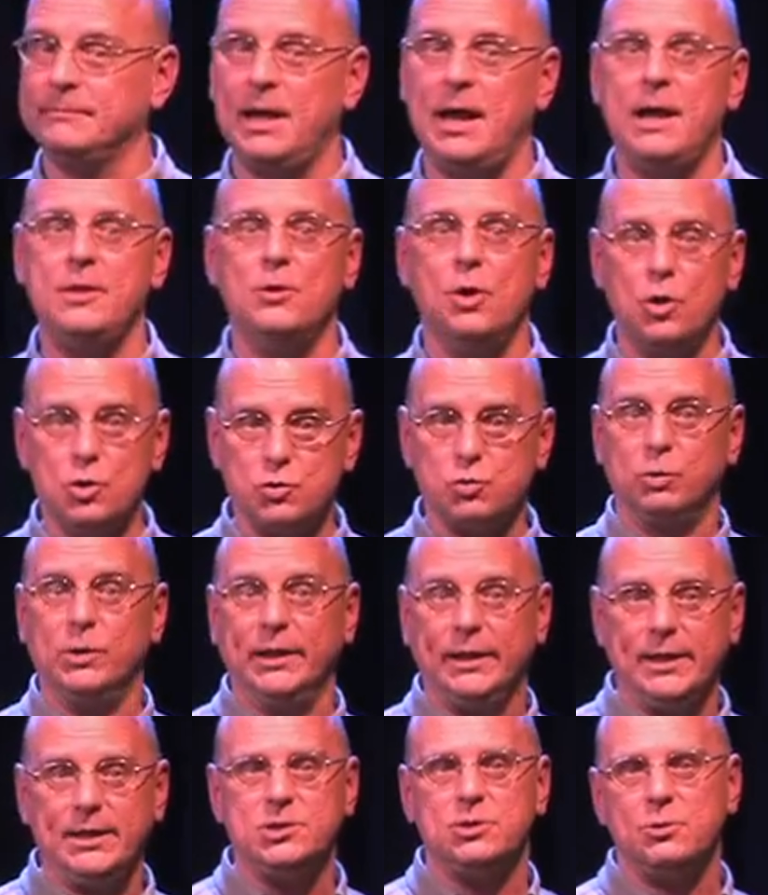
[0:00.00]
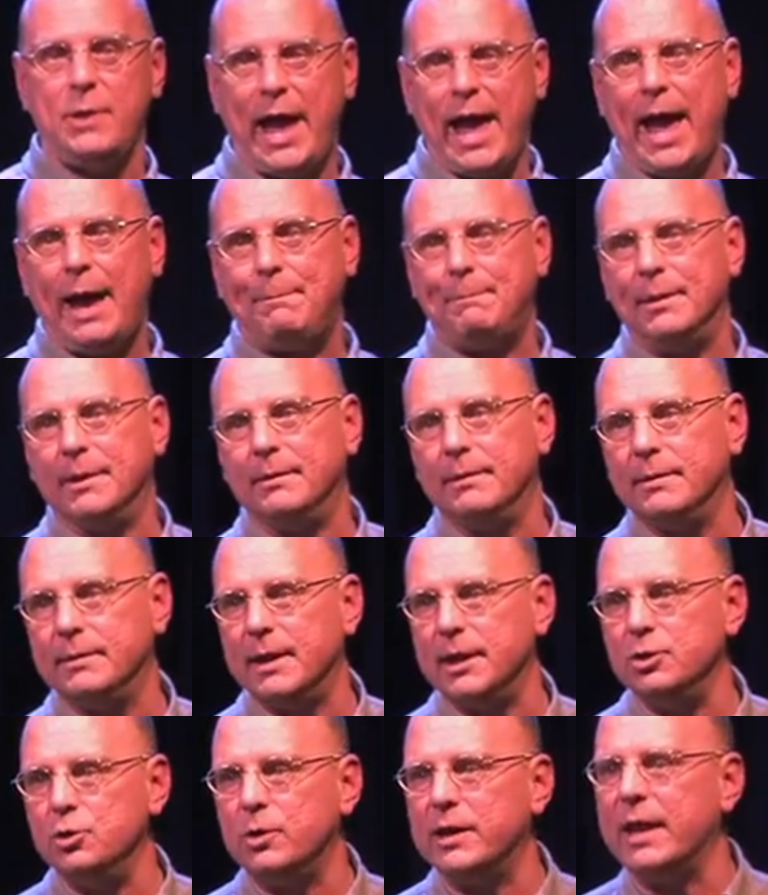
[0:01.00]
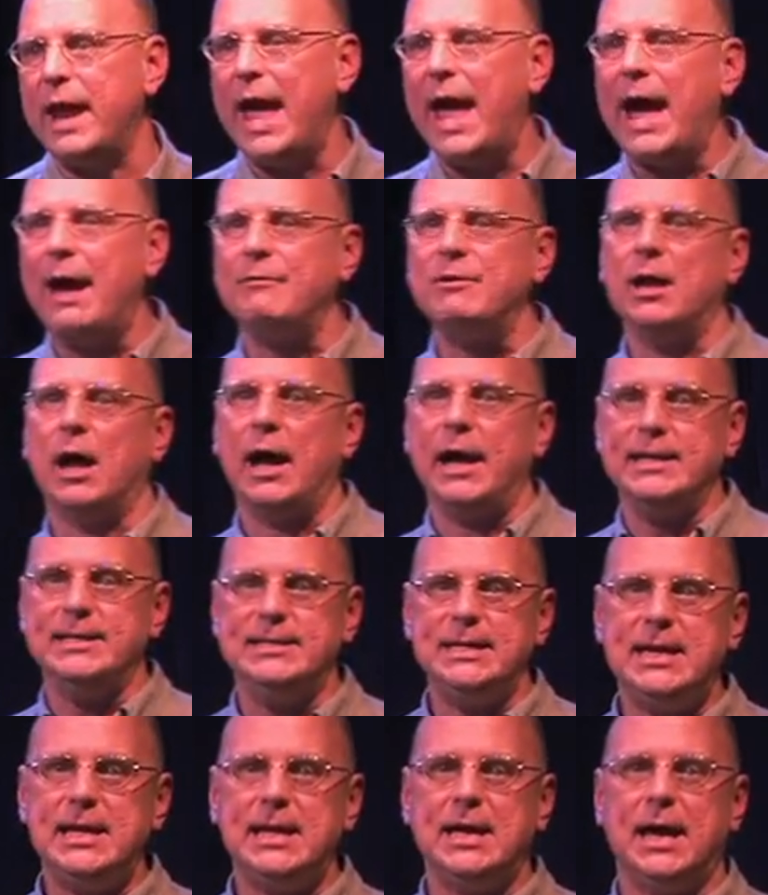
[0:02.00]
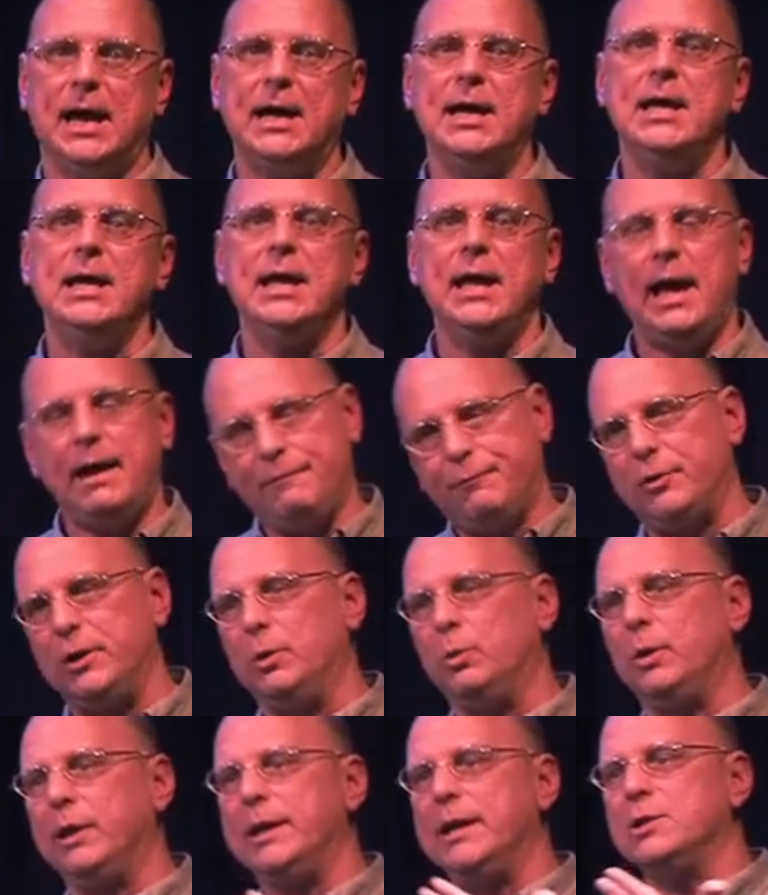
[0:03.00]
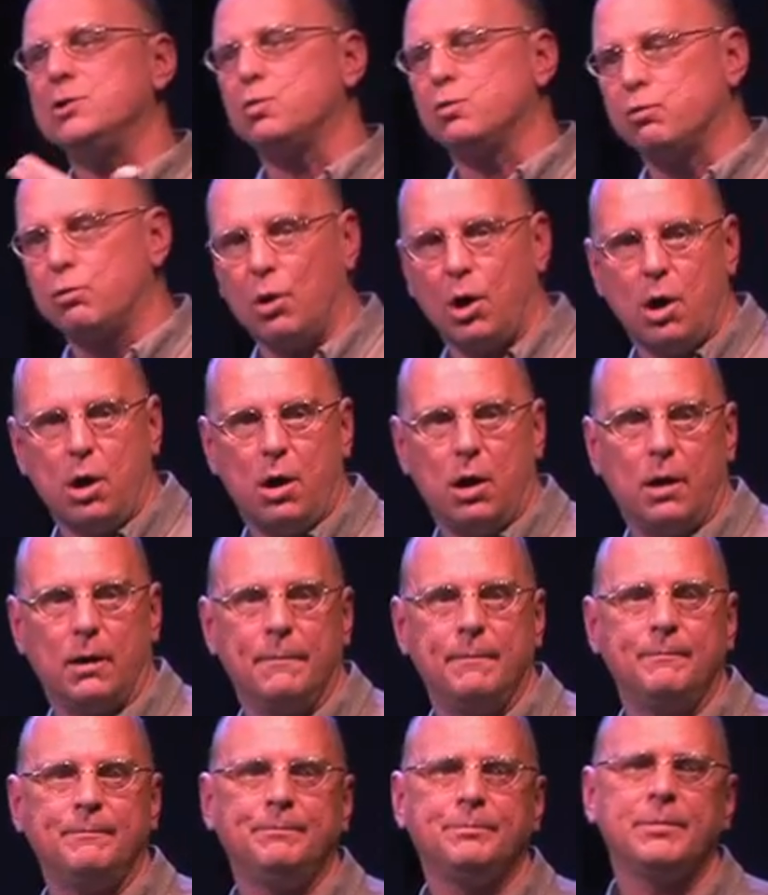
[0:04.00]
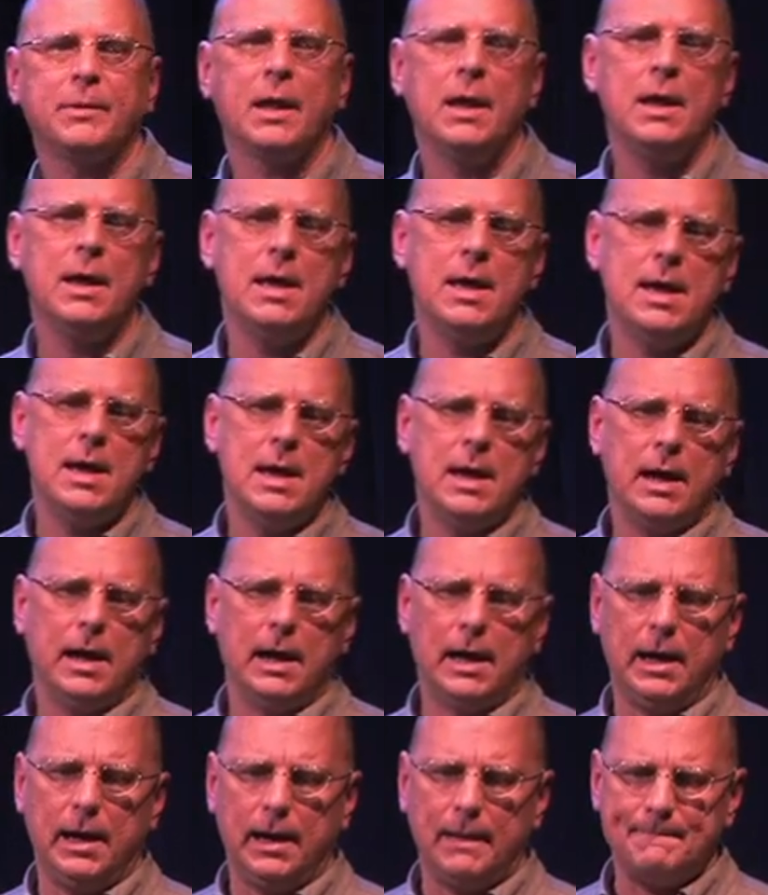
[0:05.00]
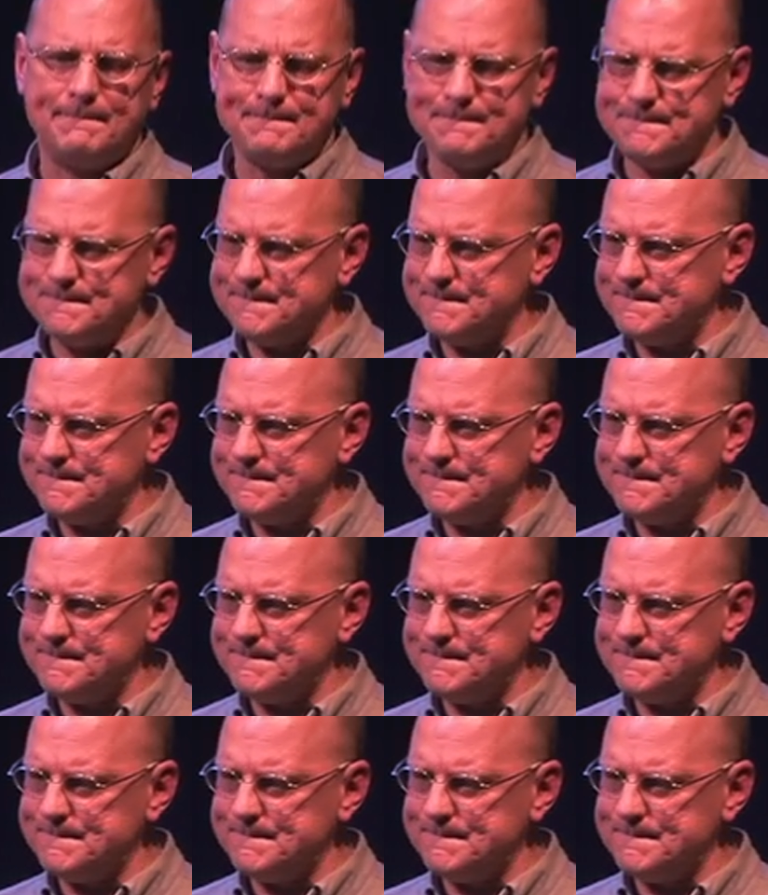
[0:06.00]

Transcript: And those really do happen, that you can have an idea and frequently it's wrong. Um,